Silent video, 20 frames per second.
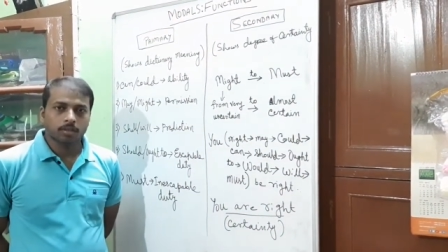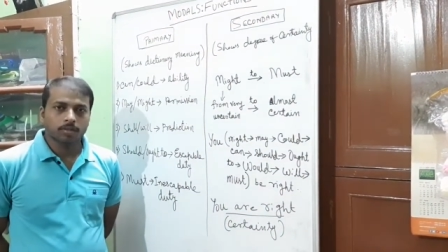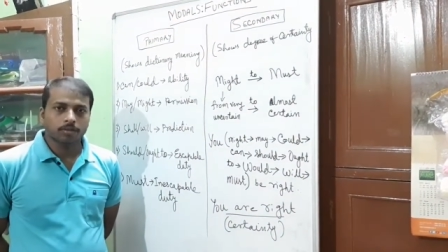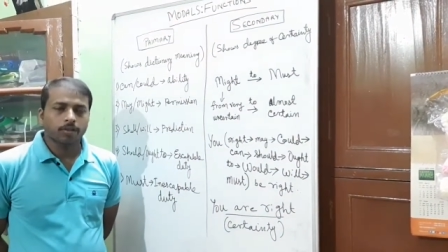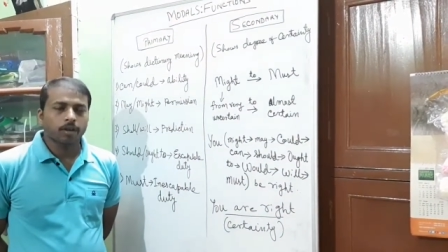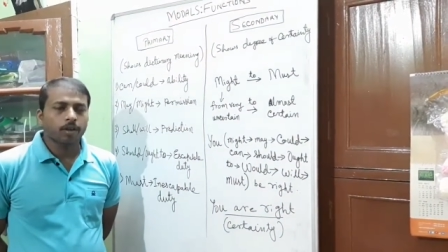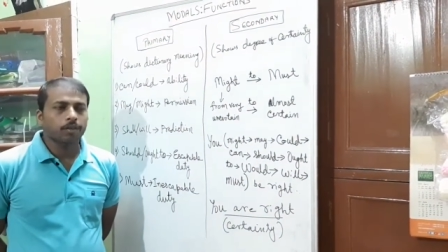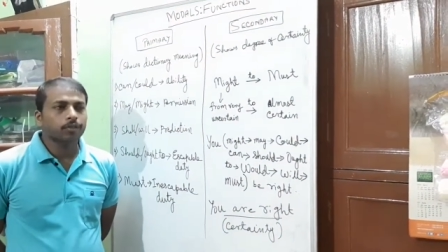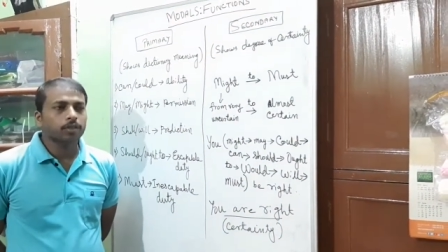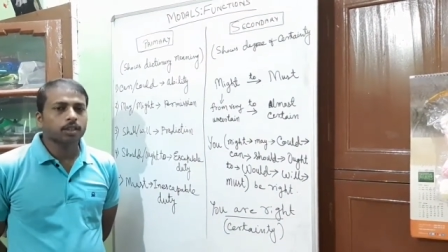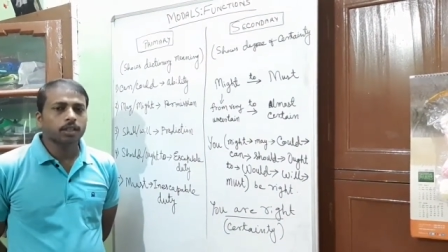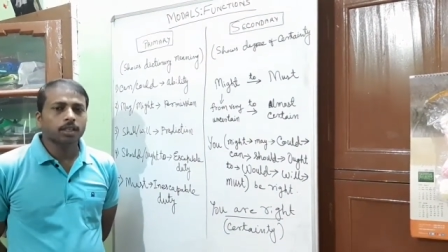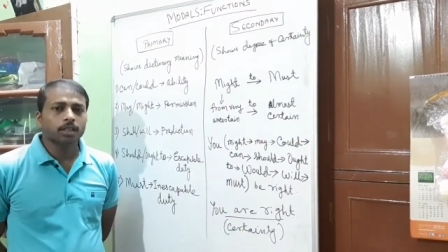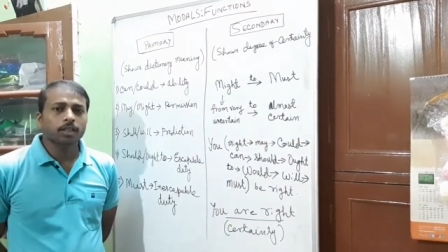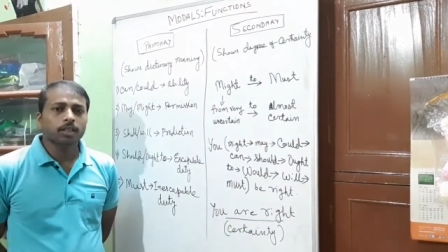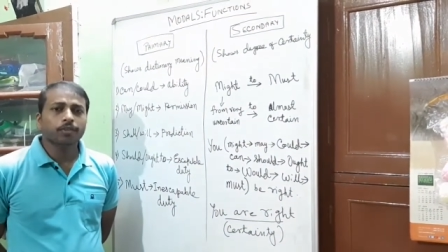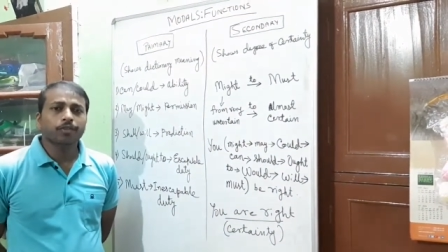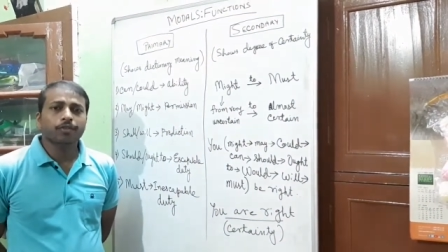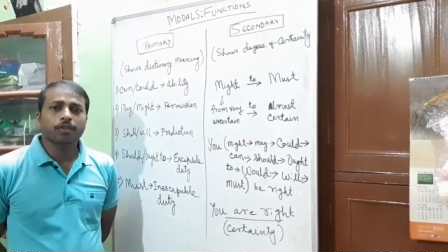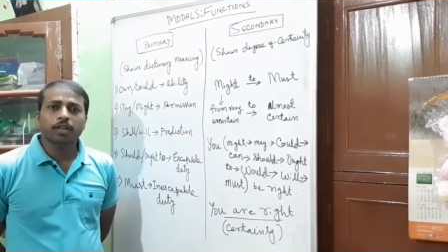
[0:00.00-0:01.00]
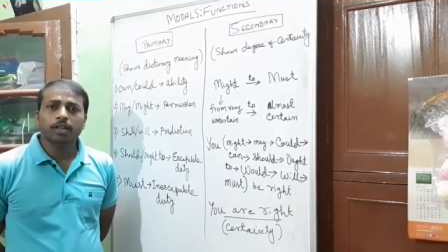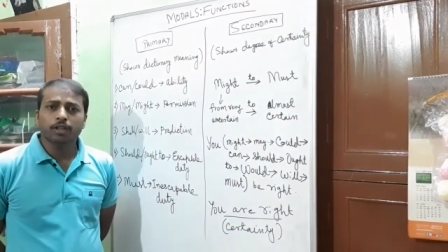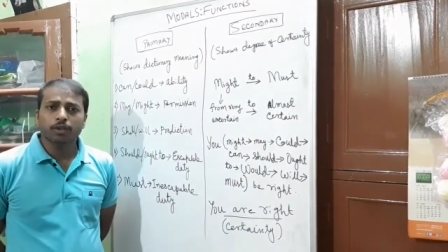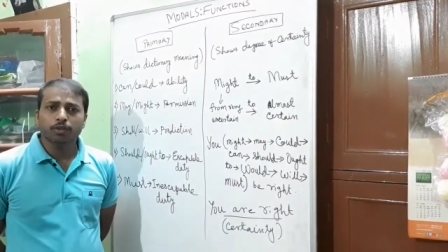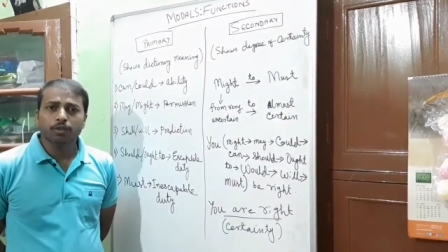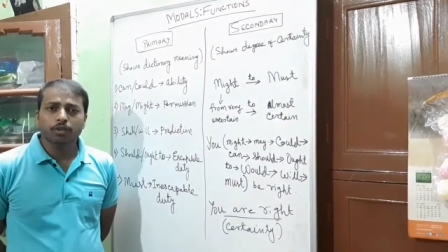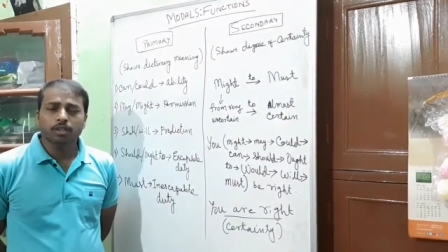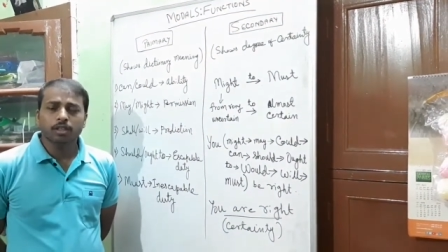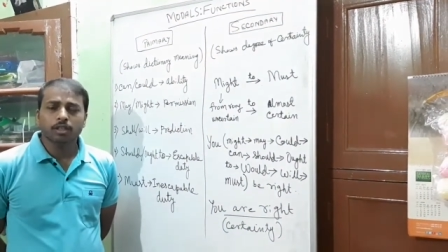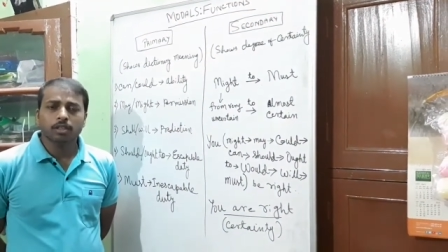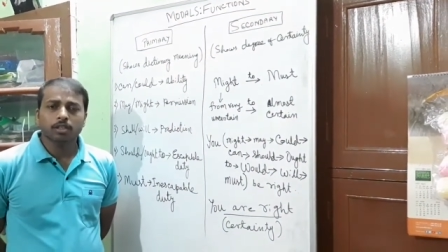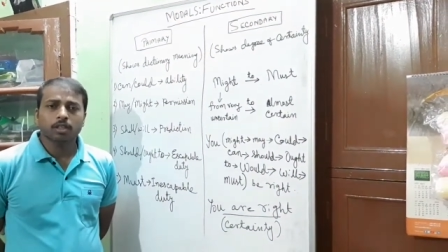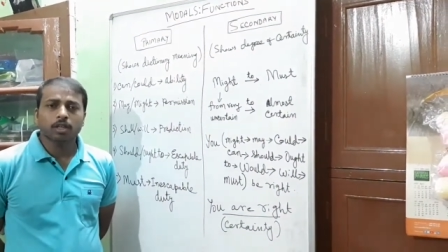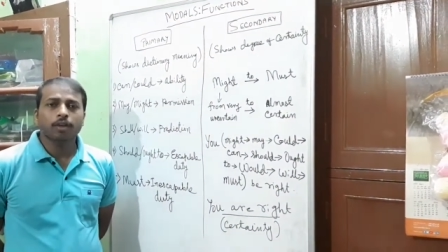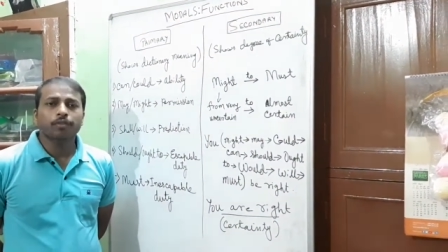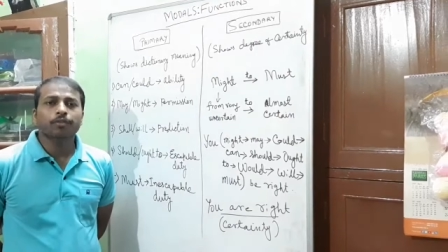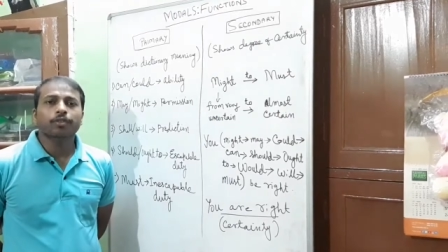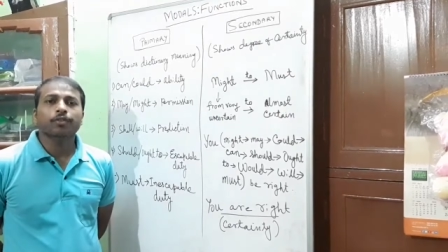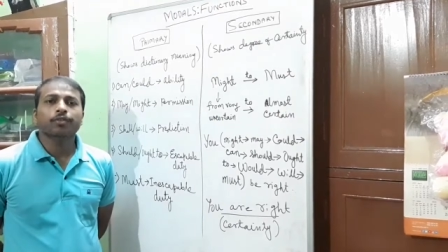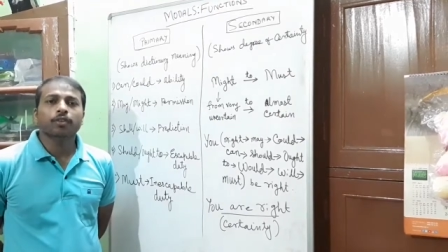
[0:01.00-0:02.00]
We have seen different uses
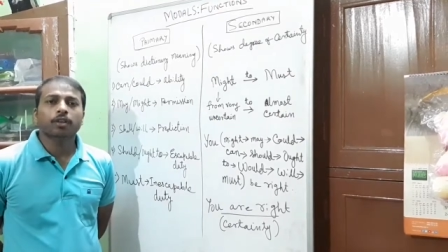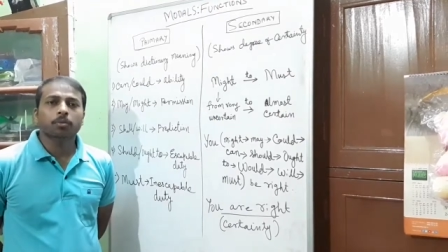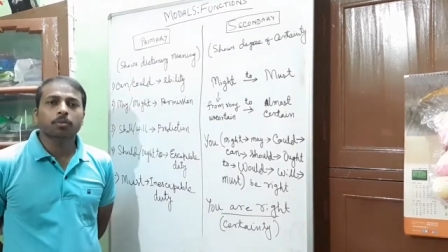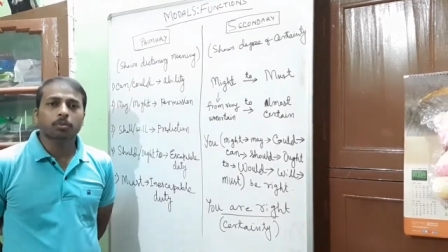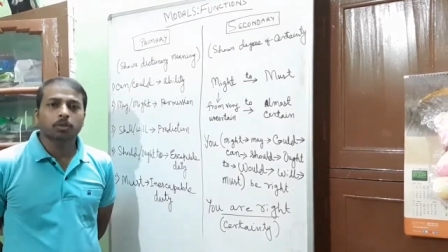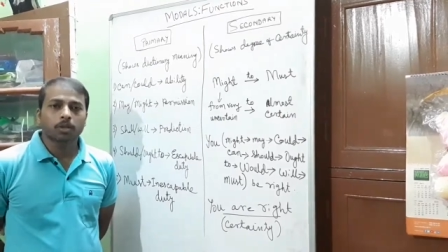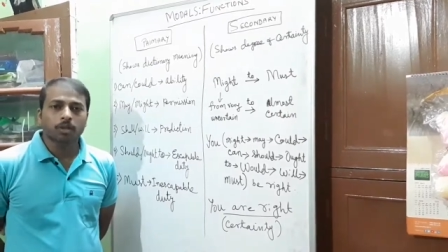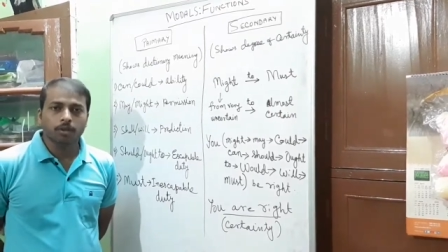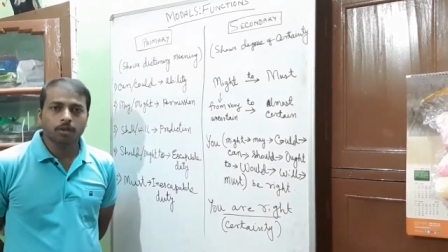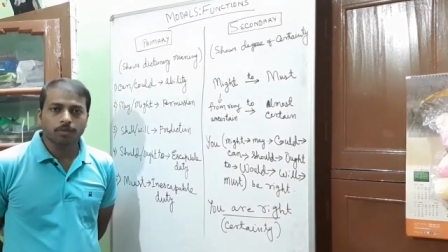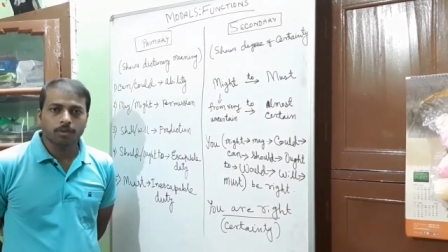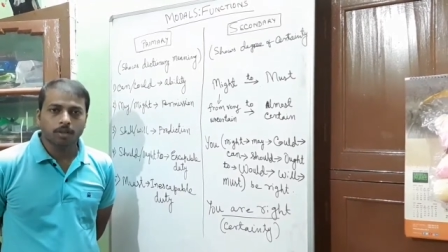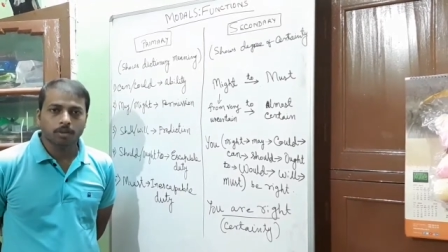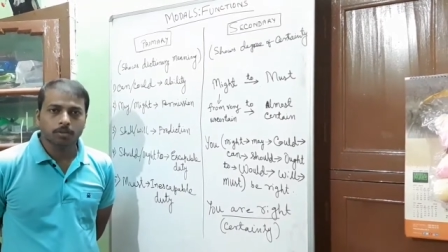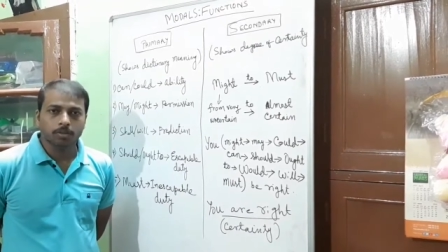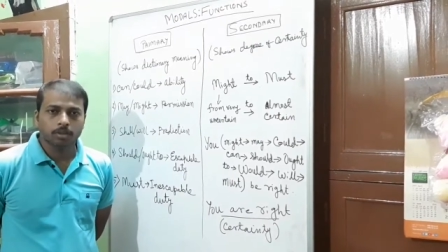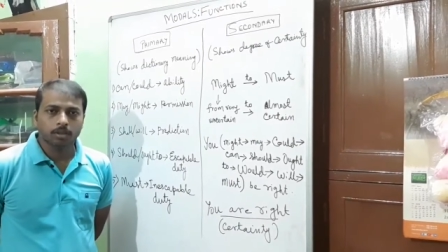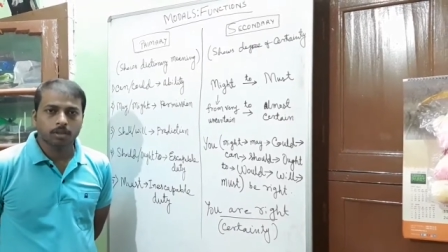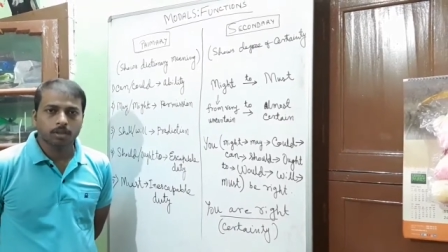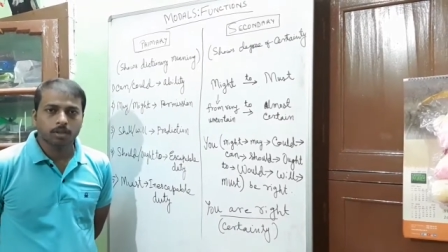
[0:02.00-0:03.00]
of different modal verbs.